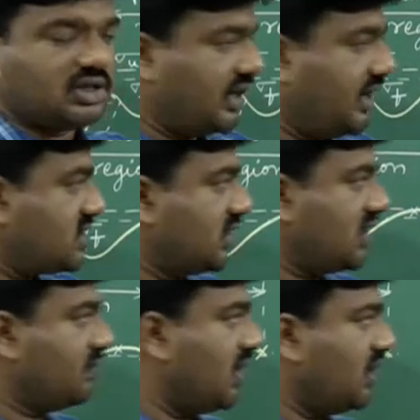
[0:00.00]
That is
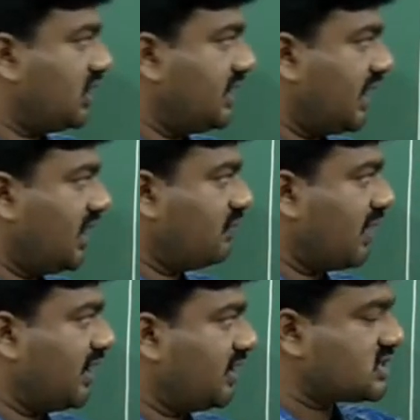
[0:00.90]
nothing but L
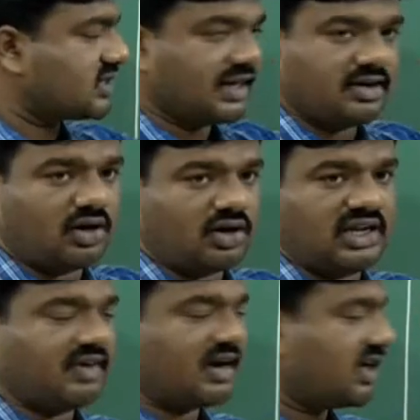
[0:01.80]
minus L naught
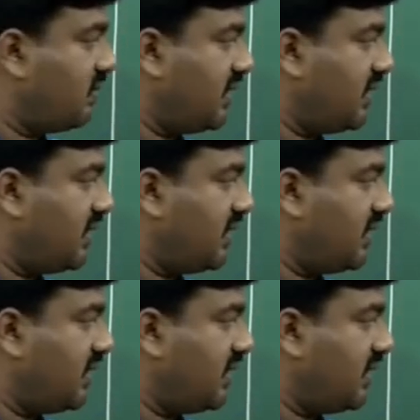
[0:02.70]
divided